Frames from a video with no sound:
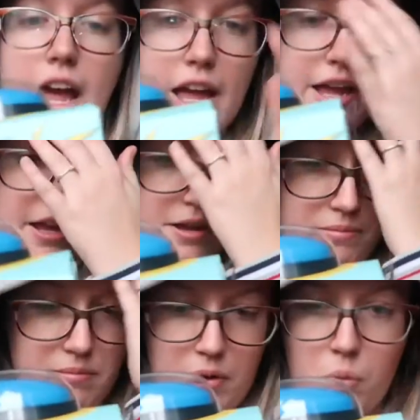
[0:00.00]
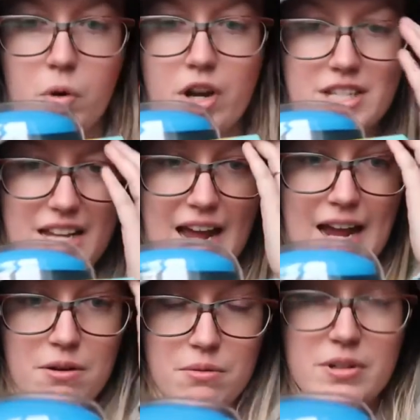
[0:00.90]
Um, Word It
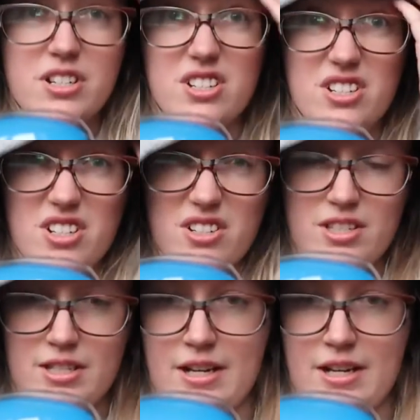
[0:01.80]
Out, which is just